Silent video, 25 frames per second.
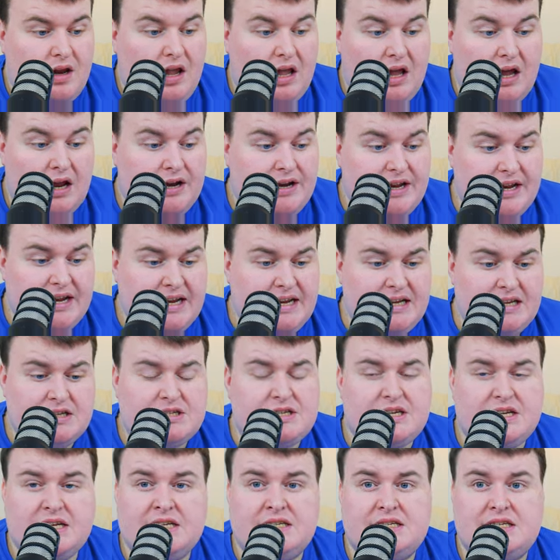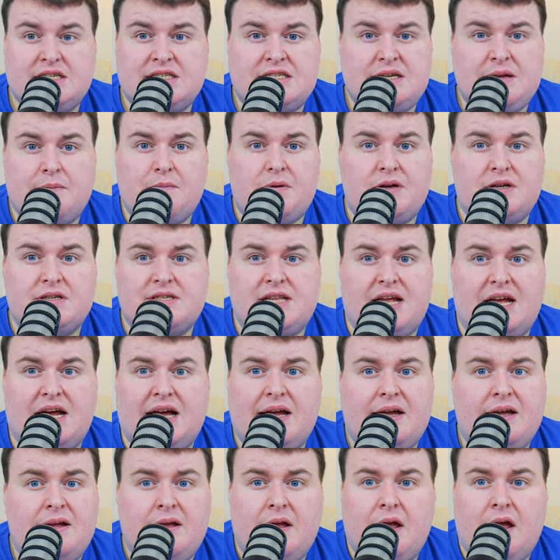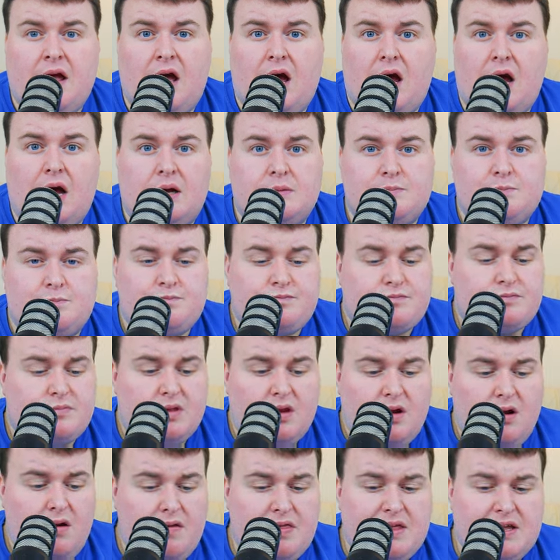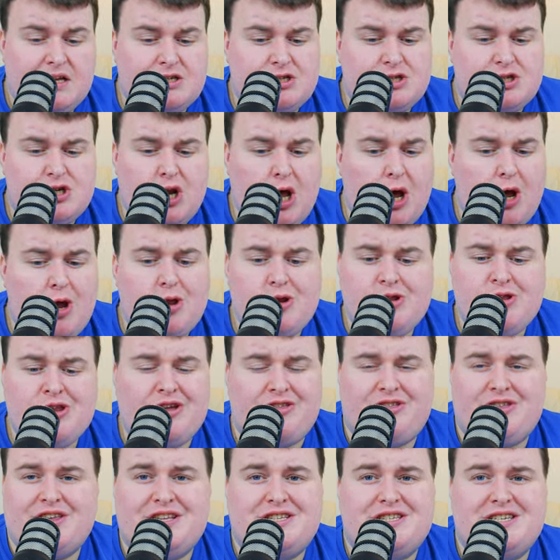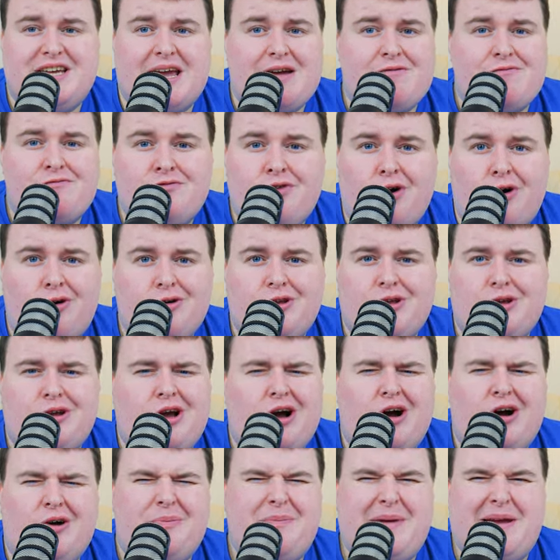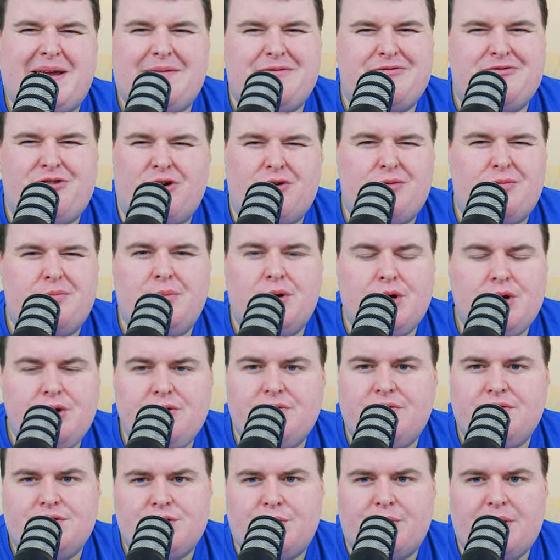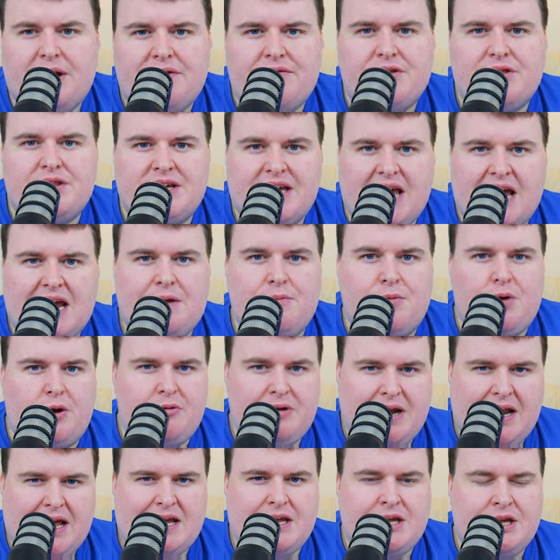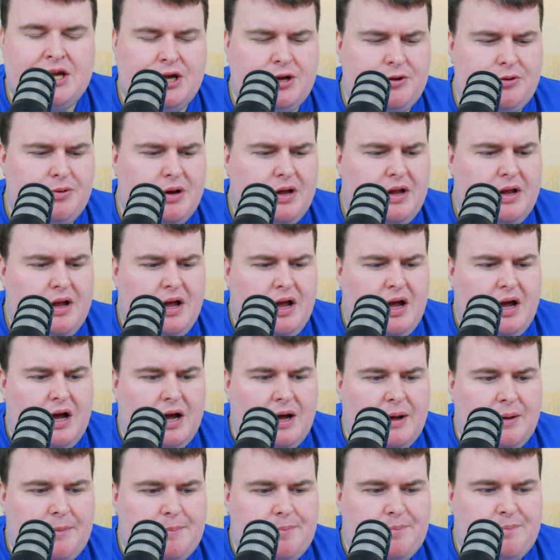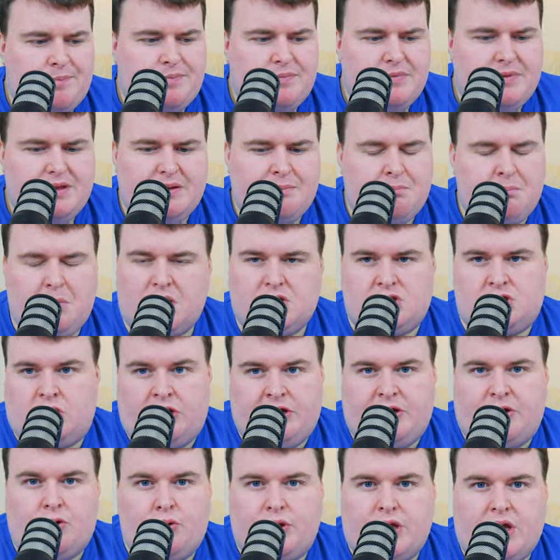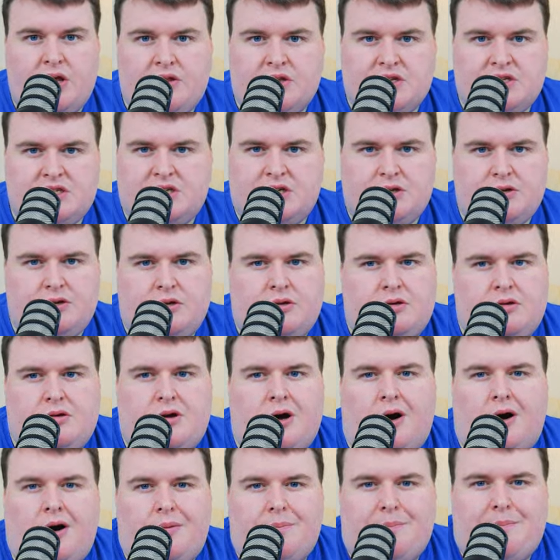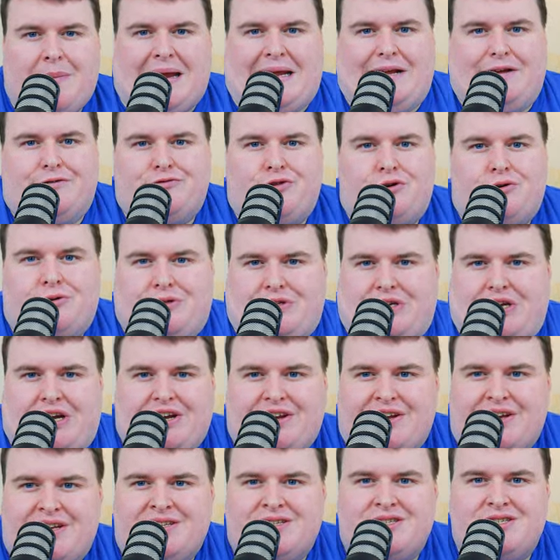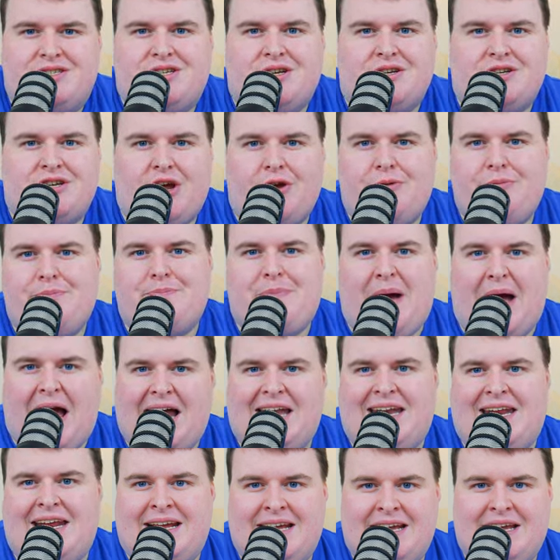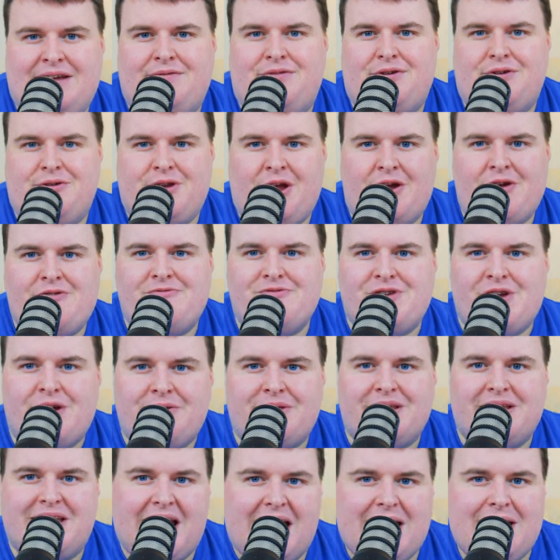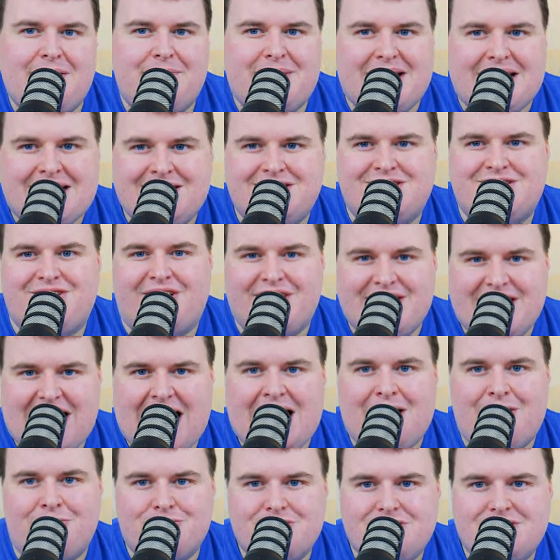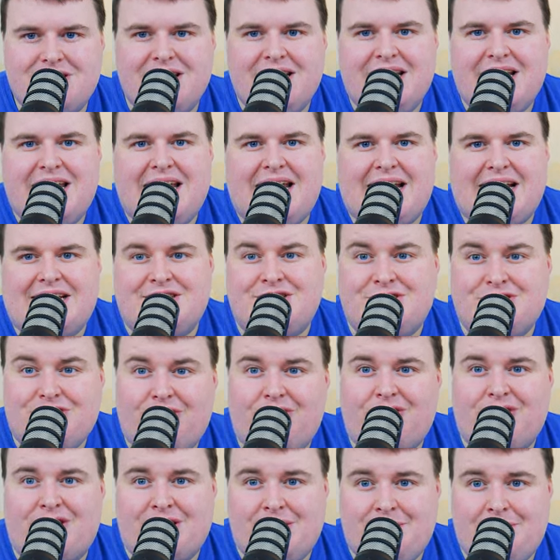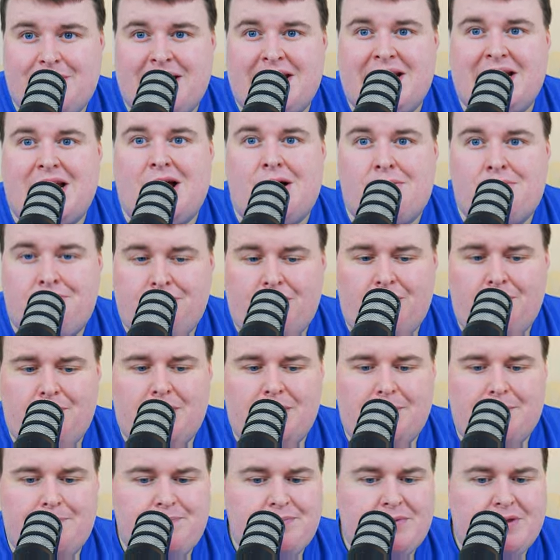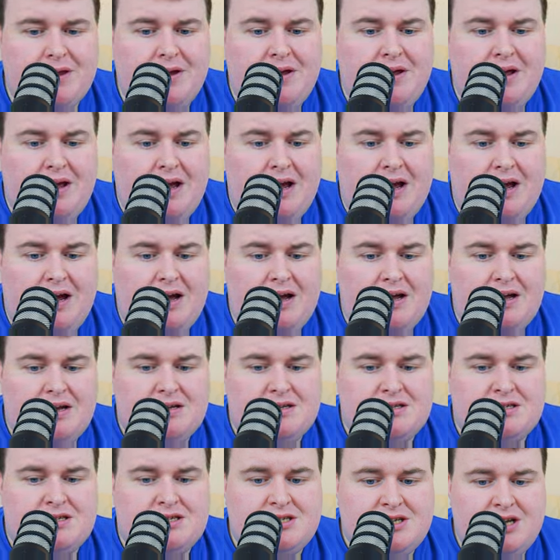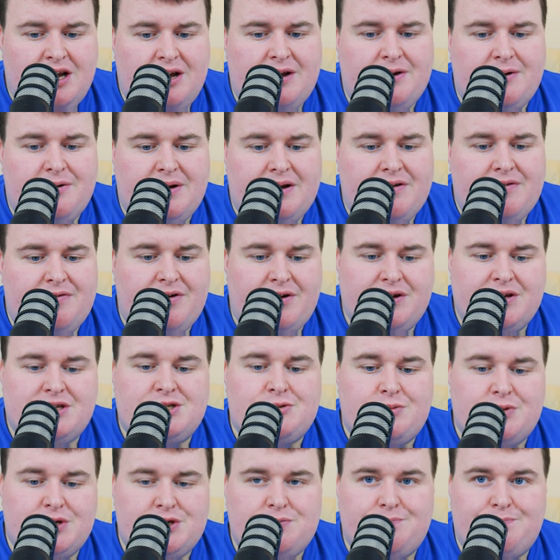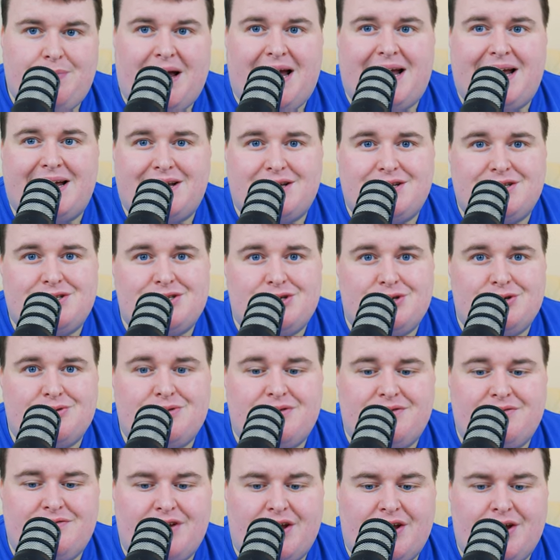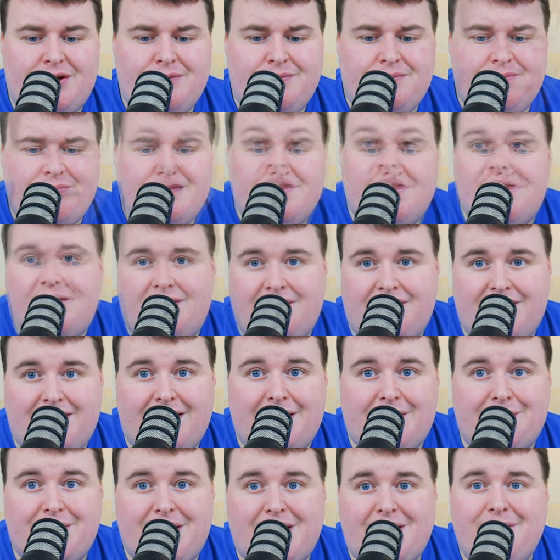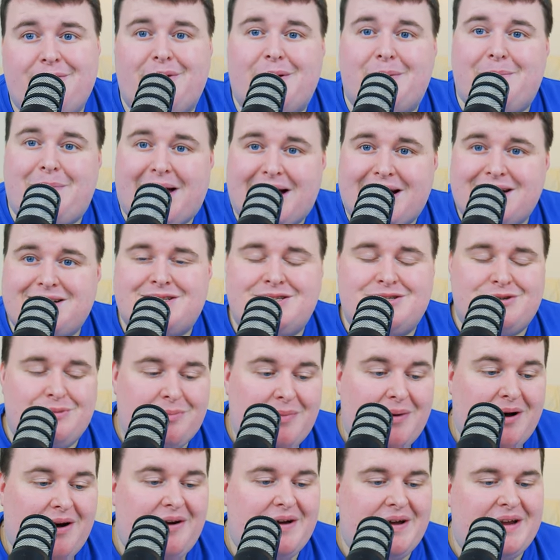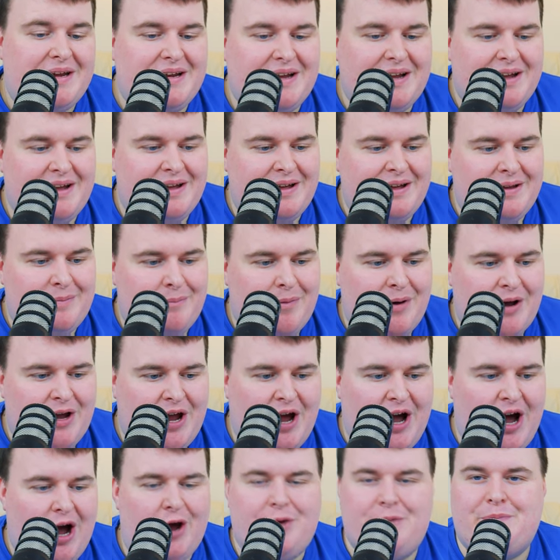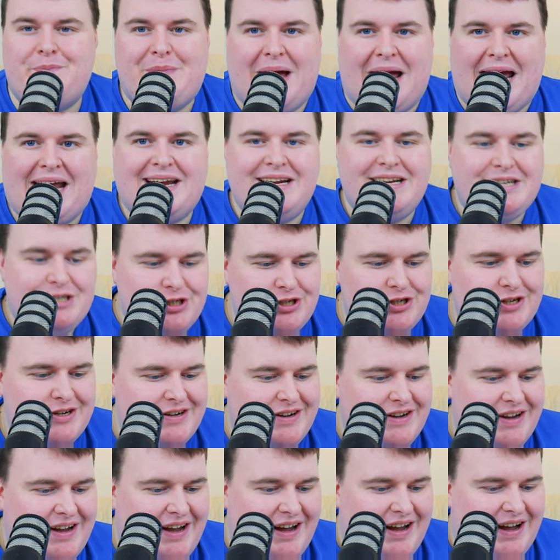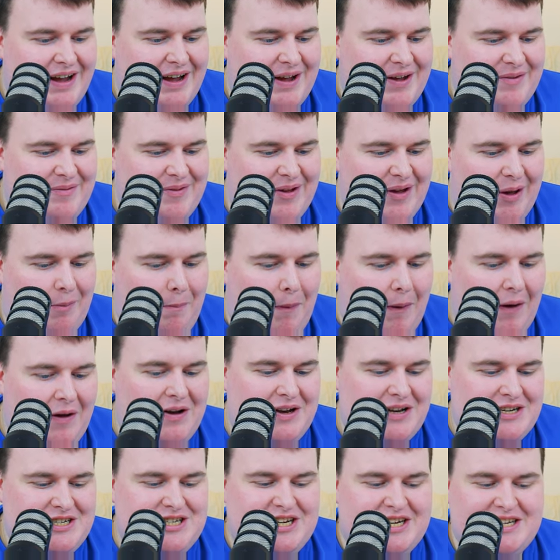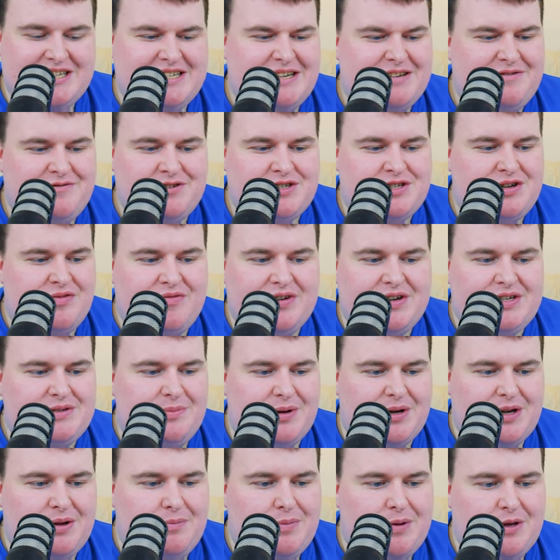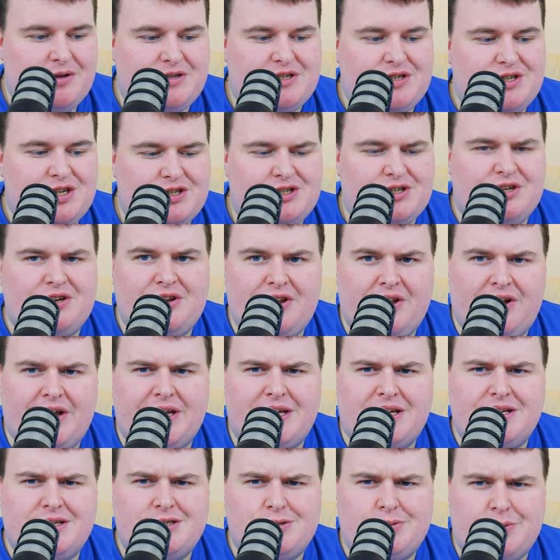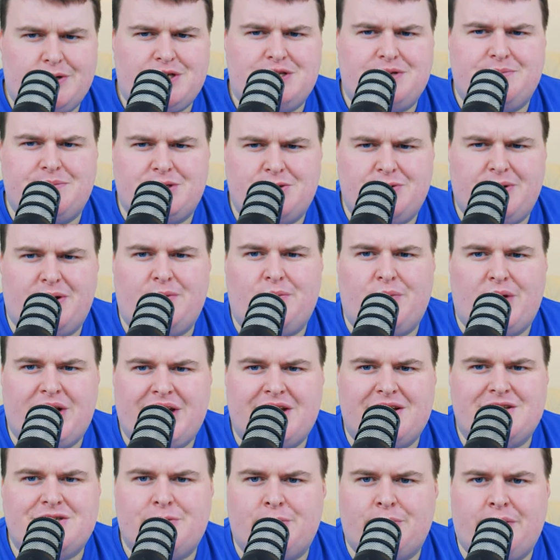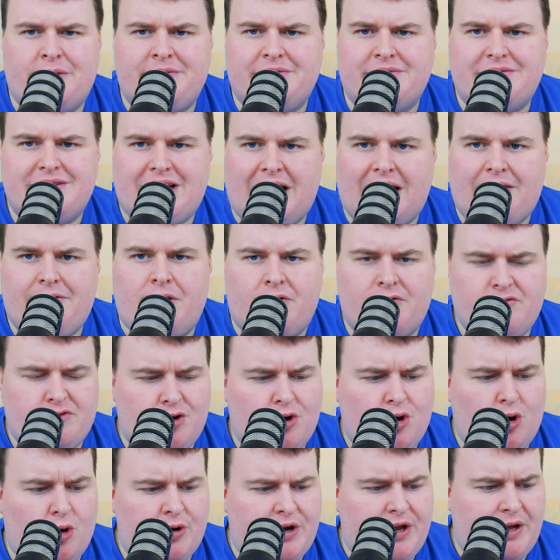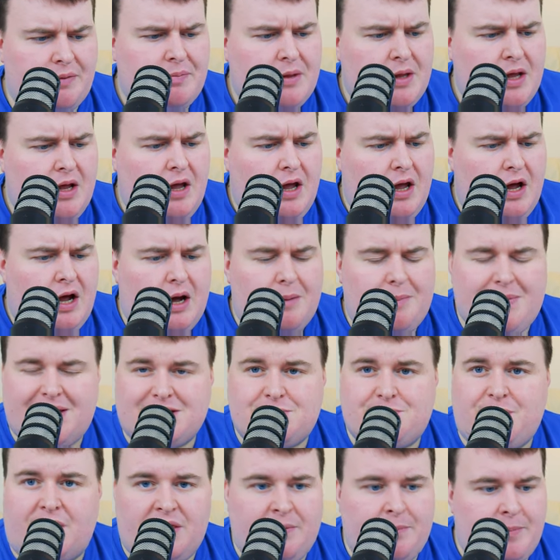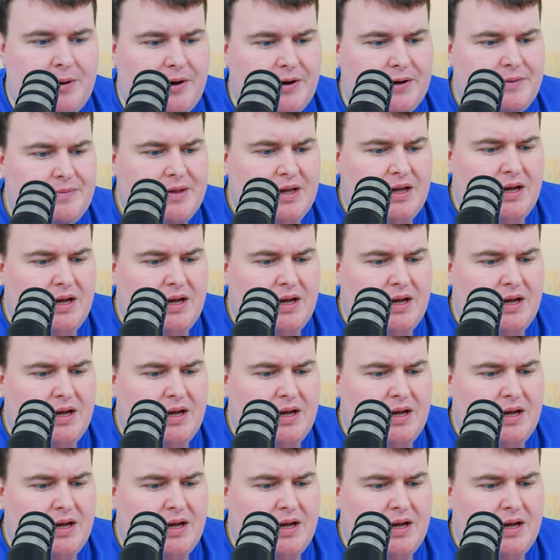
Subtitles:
And it's as simple as that. There's nothing to get wrong. You can't make wrong moves or whatever. The game won't let you. Much like all the others, you can't make wrong turns. So don't panic if you don't know the game inside out. It's not going to be a problem. So if I switch back to the view, there we go. We're back to my homepage. Apologies. For some reason, my computer doesn't like switching between windows. It won't carry on recording. But that's by the by.